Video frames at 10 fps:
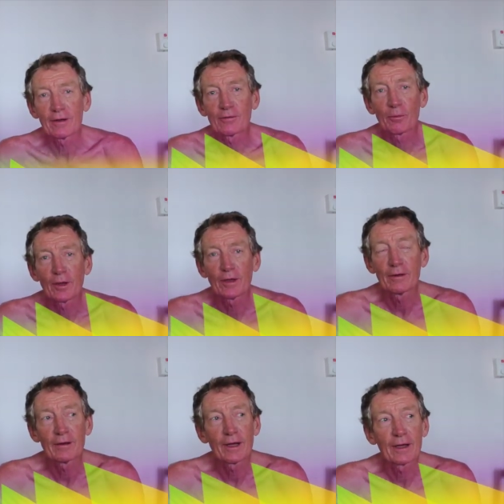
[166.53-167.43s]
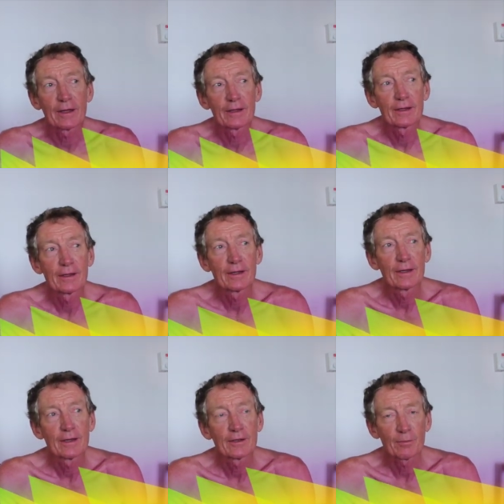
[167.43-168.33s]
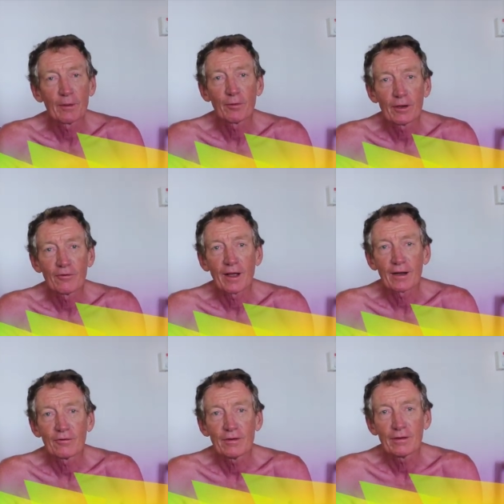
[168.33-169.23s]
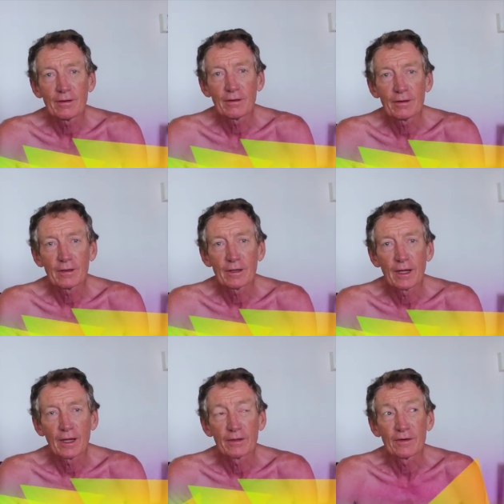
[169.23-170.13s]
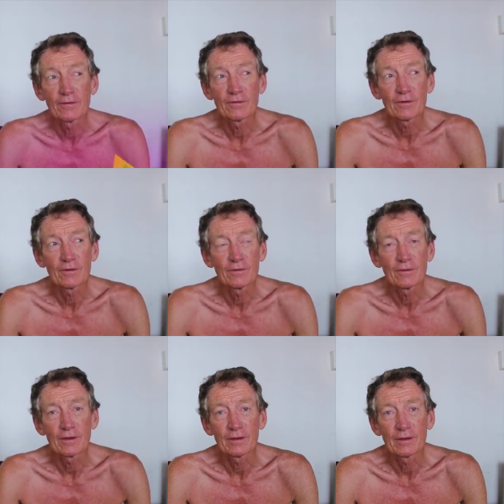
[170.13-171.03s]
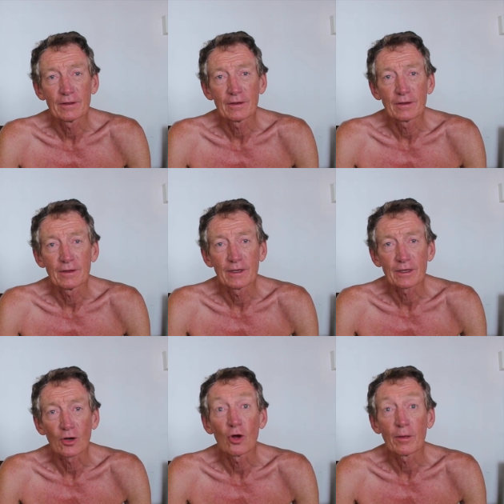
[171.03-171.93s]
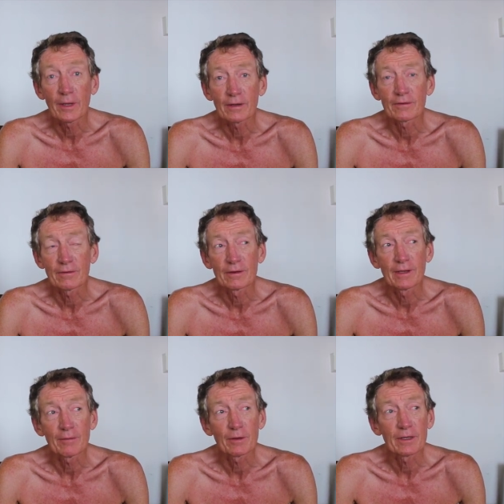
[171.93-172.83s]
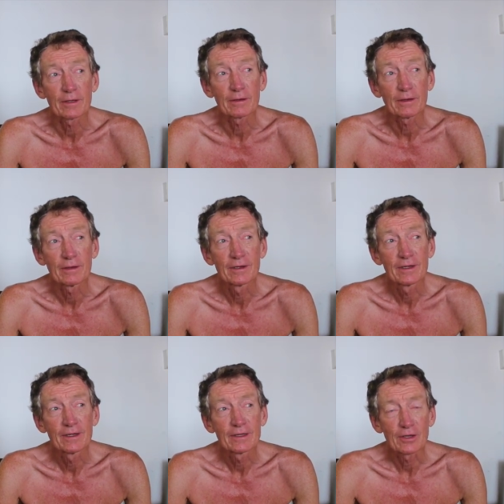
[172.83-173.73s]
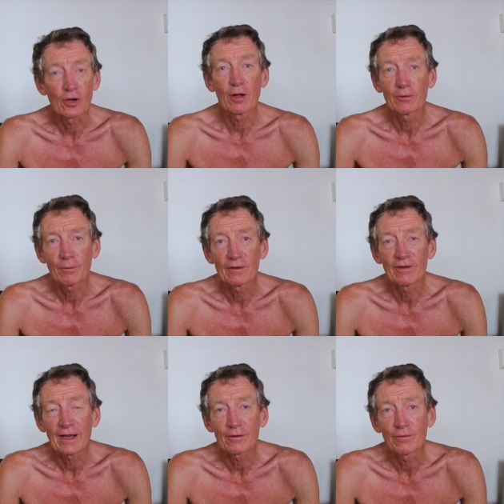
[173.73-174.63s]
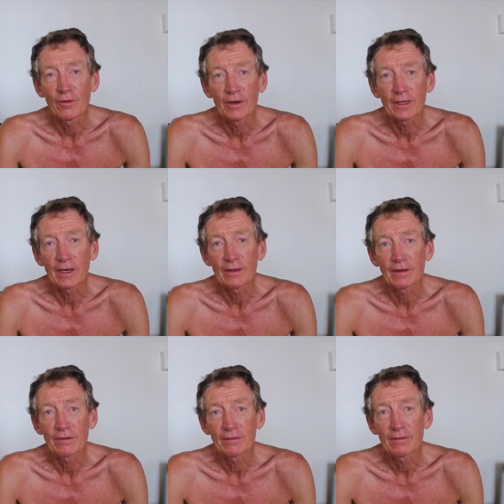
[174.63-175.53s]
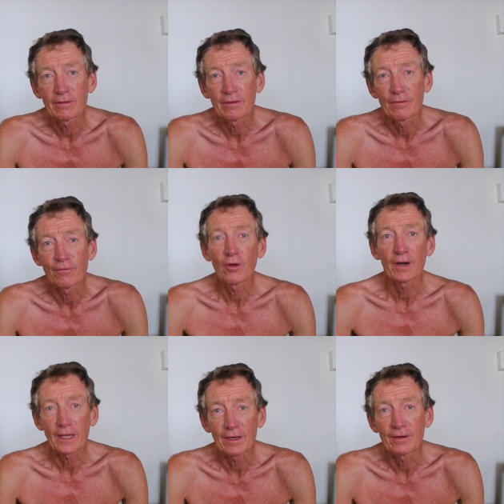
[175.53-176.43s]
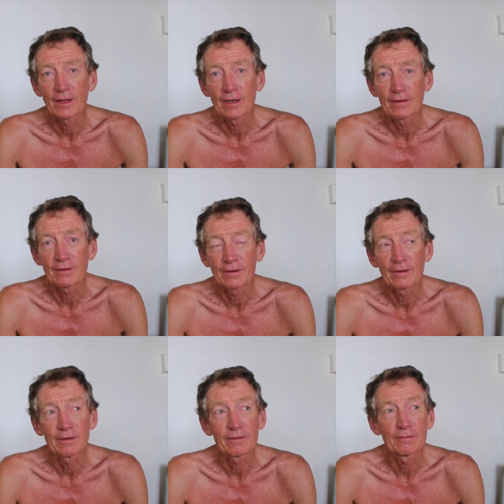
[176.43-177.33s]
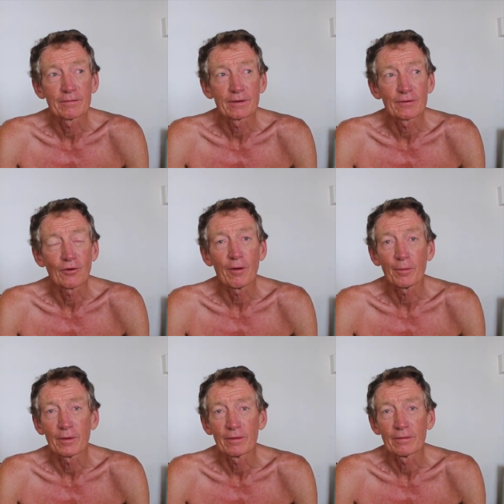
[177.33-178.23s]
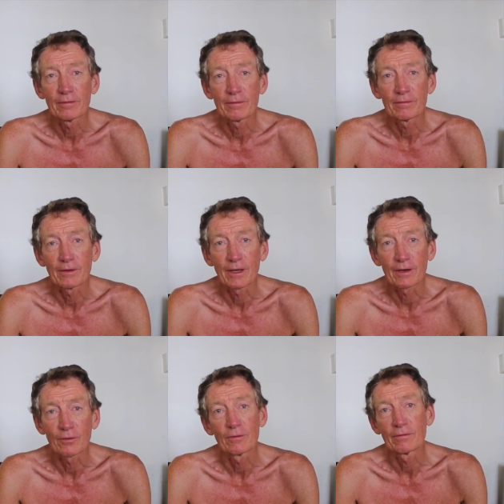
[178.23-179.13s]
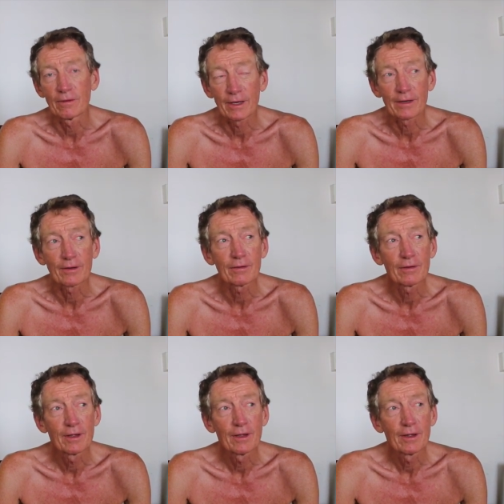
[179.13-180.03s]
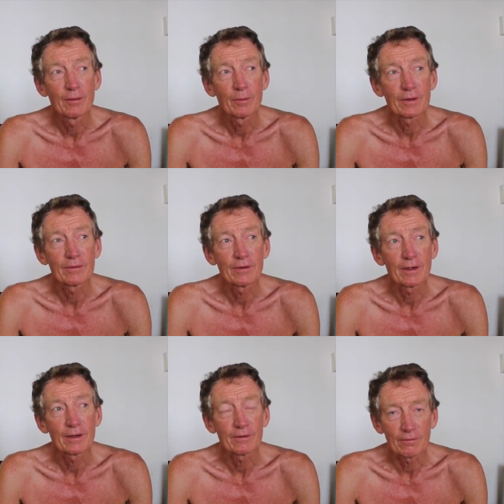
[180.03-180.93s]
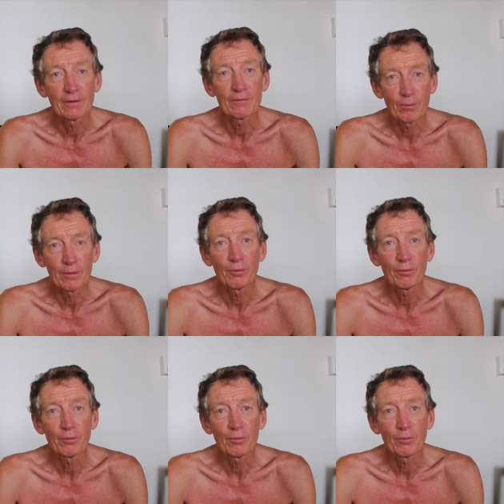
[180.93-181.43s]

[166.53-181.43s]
has been uh, it's been pretty challenging. Uh, the distances and the climbing and that, but the the climbing has been satisfying. You know, you you finally get to that uh, top and you get a good downhill. But uh, it's, it's been